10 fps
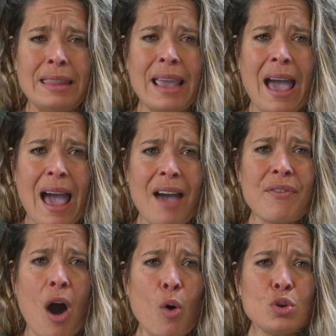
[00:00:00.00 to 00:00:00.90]
They have
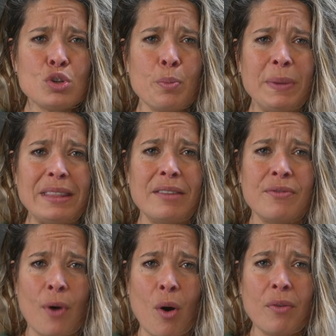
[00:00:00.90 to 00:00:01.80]
also been
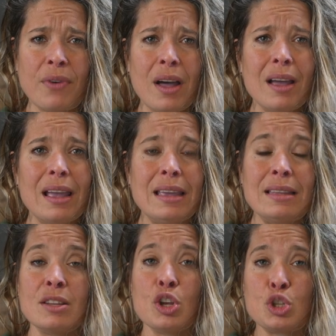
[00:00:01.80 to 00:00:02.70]
involved
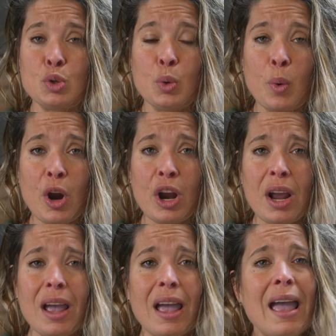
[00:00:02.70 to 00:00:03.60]
in sewer
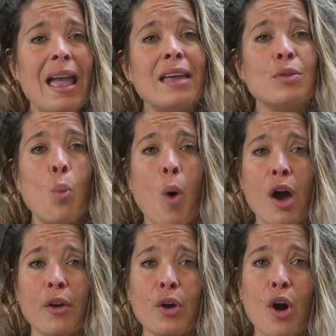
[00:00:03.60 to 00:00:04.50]
and
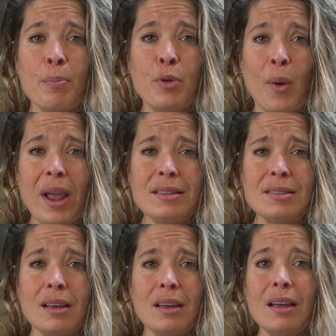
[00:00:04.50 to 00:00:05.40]
water upgrade
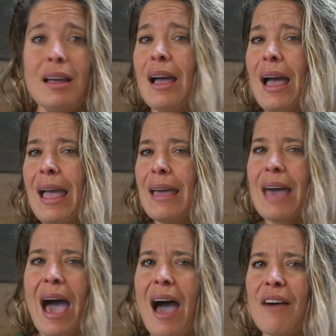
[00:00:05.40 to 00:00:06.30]
and
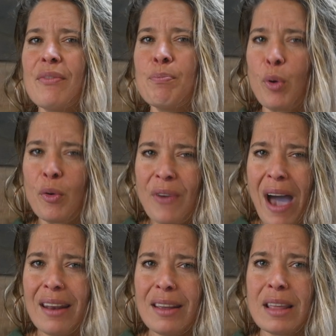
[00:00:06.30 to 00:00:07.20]
have
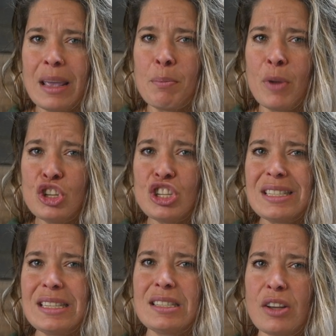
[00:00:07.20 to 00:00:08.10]
provided
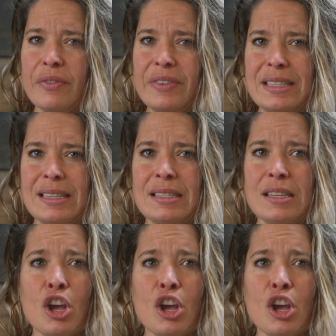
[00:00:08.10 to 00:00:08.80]
emergency services